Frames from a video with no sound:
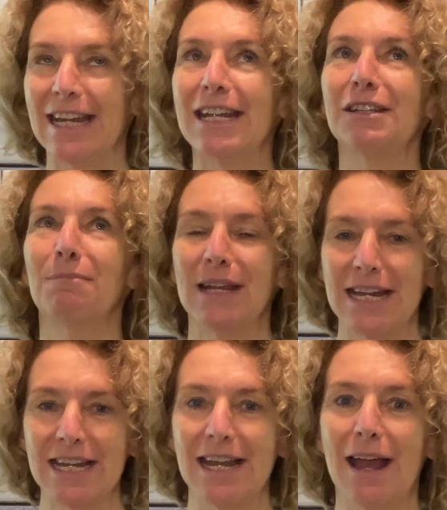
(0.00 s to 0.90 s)
It's
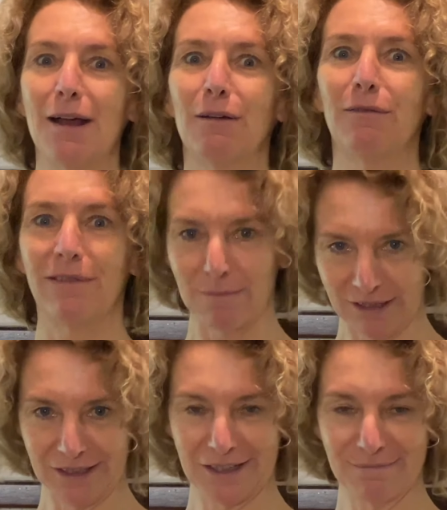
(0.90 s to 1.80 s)
been
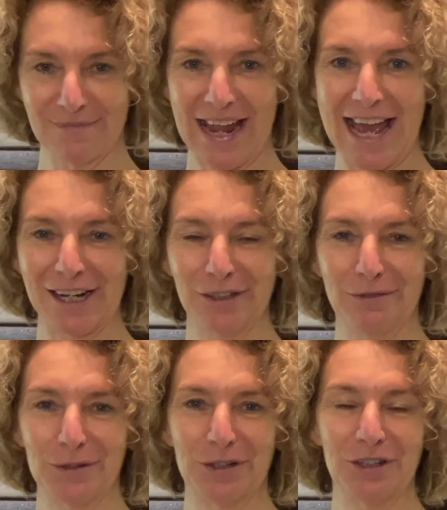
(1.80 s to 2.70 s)
fabulous, and I look
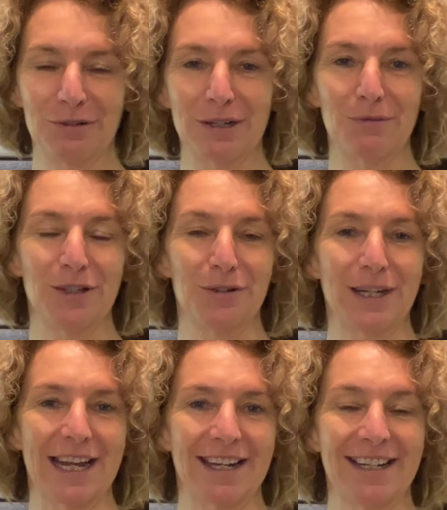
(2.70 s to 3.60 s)
forward to doing it with you
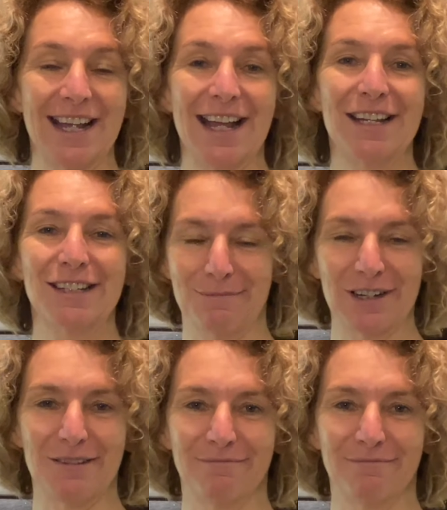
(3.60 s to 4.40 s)
again sometime.